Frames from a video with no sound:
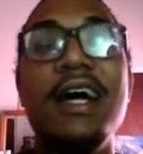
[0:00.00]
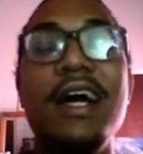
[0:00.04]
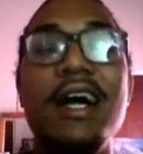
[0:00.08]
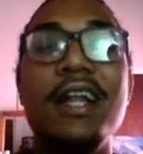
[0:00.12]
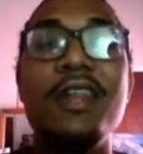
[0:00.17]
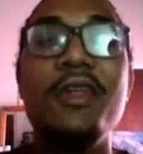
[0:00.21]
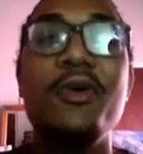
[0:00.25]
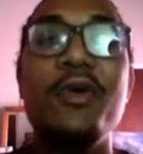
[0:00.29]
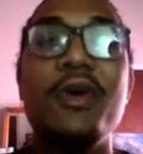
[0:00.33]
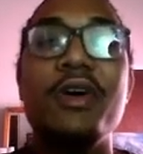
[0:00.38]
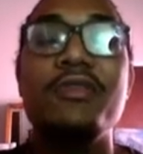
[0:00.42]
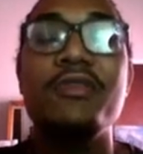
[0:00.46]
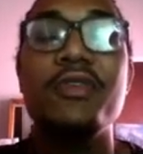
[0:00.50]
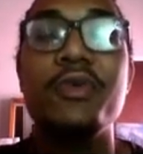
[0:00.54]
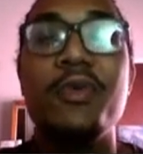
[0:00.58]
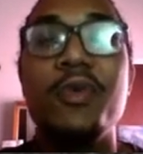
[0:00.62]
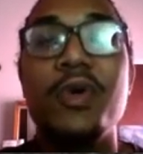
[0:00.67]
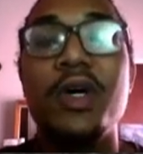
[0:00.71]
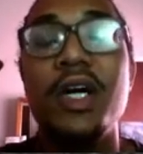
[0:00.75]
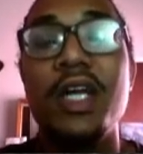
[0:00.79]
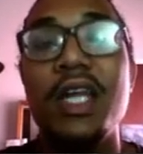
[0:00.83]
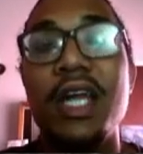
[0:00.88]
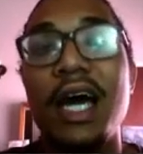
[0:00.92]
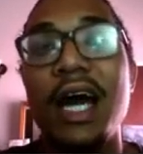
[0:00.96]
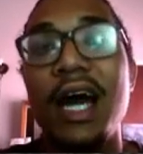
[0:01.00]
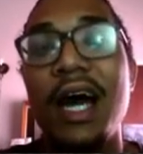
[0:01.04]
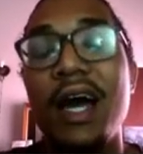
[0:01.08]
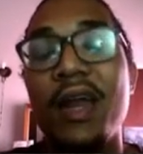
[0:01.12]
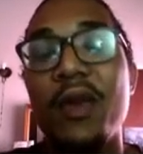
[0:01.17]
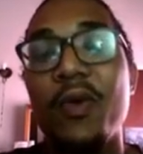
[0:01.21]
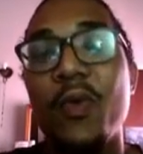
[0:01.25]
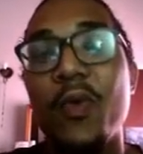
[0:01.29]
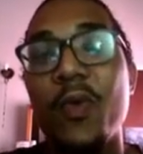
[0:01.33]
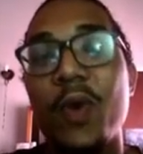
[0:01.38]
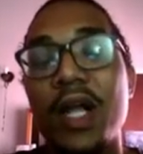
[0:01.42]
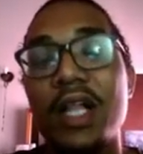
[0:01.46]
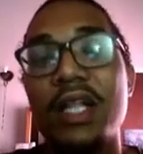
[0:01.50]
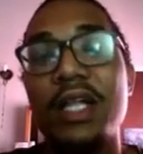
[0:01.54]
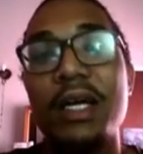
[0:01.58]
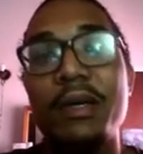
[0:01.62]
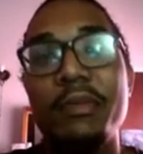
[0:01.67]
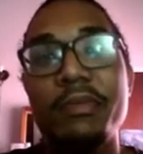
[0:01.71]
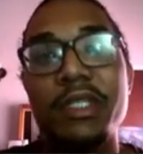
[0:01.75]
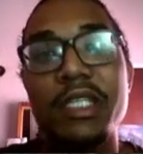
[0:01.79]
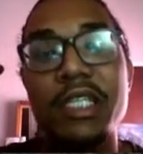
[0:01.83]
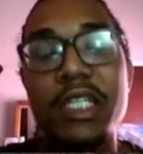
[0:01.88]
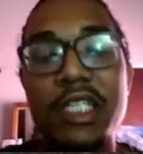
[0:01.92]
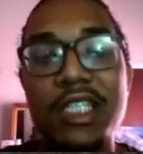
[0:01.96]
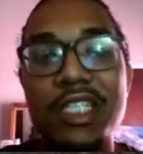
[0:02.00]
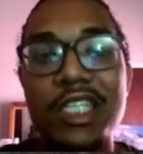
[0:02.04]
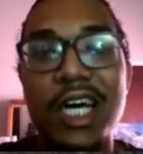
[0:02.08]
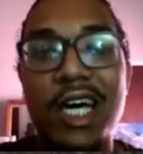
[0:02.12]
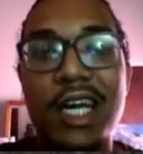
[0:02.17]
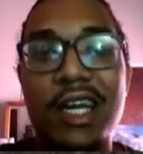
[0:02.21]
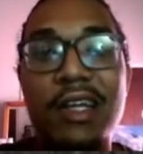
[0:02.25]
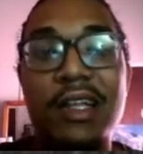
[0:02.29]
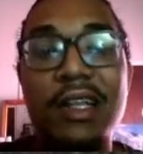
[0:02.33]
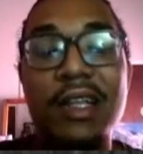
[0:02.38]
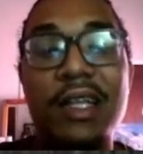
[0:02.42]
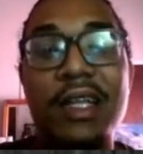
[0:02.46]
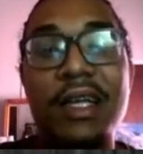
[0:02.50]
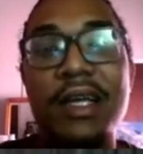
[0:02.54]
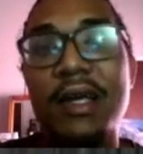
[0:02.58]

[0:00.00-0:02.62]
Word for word: Hello everyone and welcome to the channel.